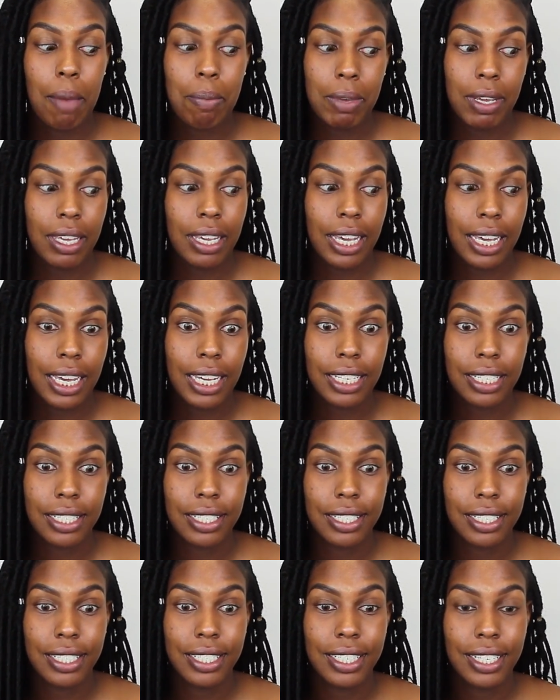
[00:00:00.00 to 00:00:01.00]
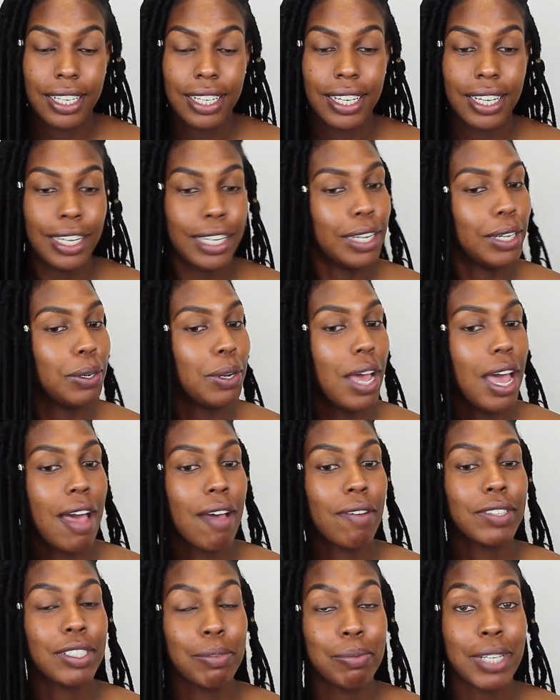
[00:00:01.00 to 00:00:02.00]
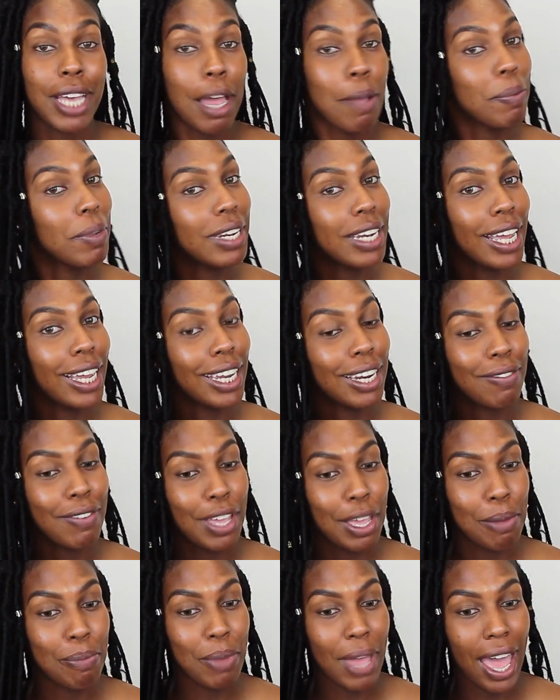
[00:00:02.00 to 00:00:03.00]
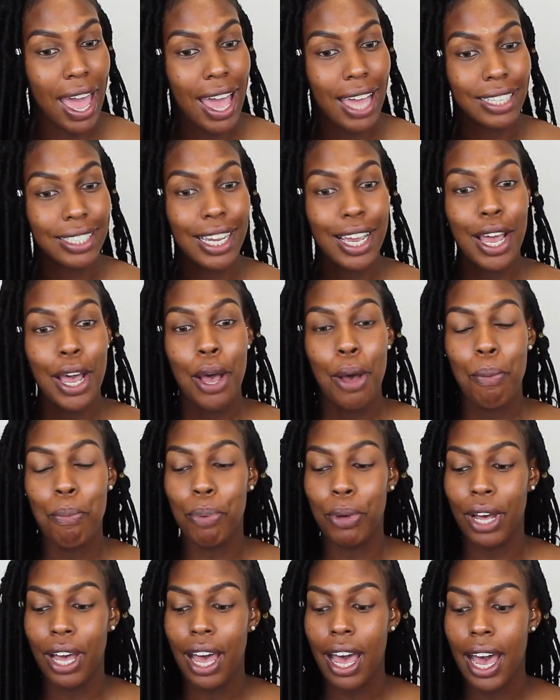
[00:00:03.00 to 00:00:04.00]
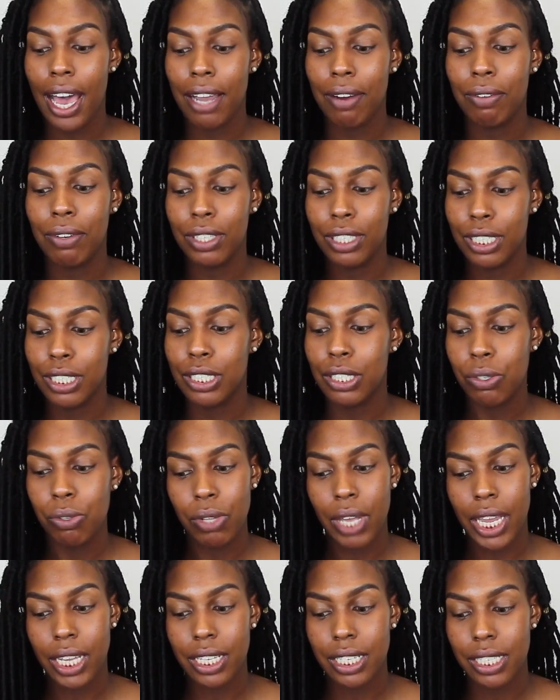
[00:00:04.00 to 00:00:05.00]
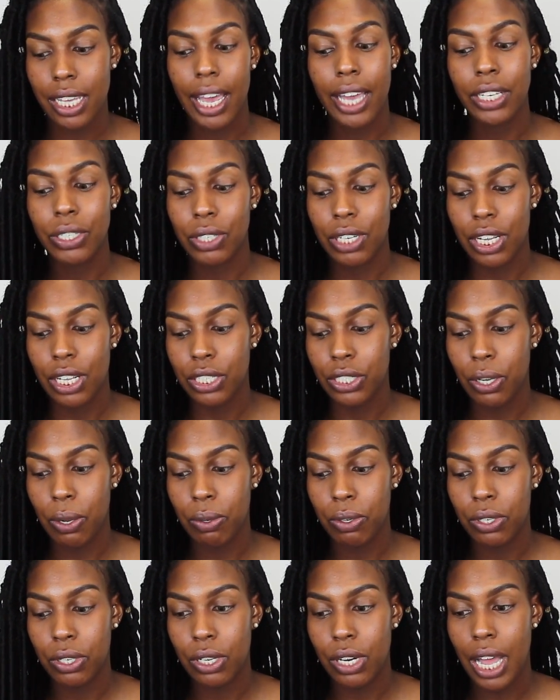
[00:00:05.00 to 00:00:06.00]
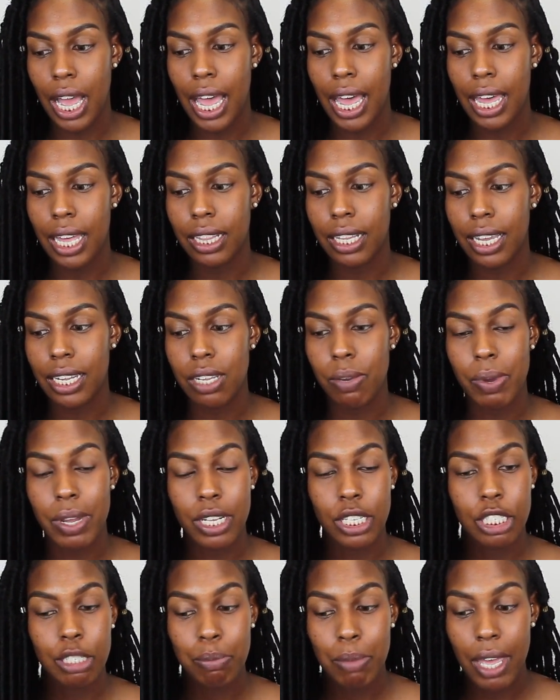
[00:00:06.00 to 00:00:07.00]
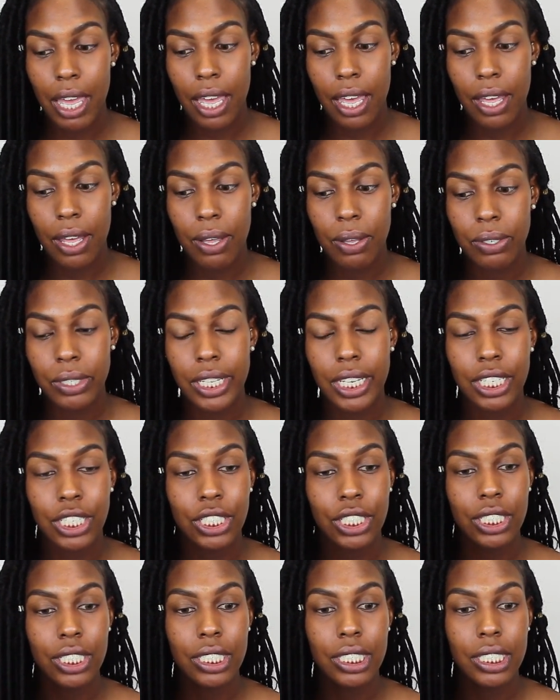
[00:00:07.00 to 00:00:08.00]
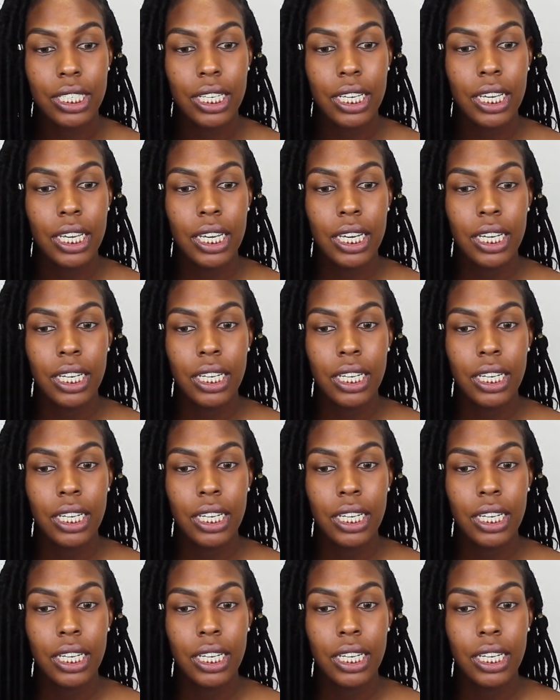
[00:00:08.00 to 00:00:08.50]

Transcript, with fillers: I mean, I guess it will have some type of negative impact. But I really do like this hydrating toner. I like the way it smells. It's just